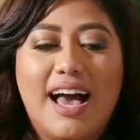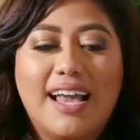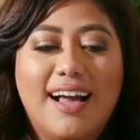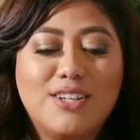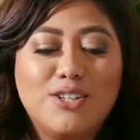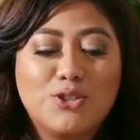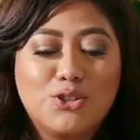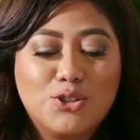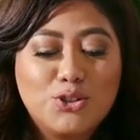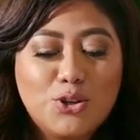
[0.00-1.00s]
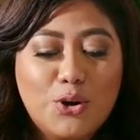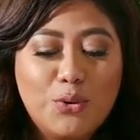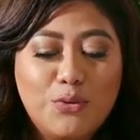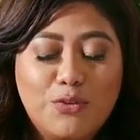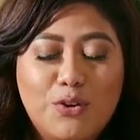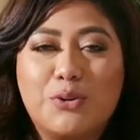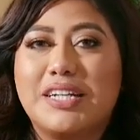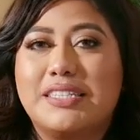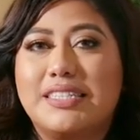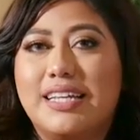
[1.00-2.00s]
I got so
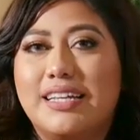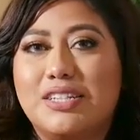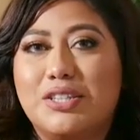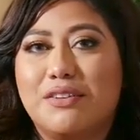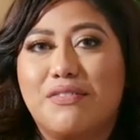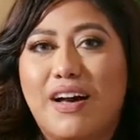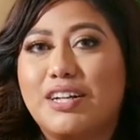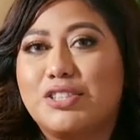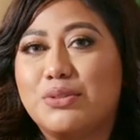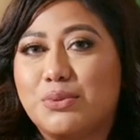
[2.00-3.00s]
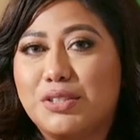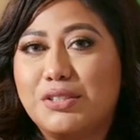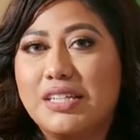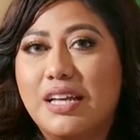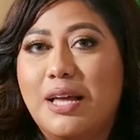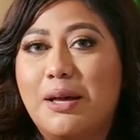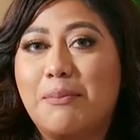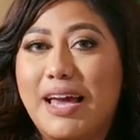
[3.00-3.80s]
focused into the fashion world.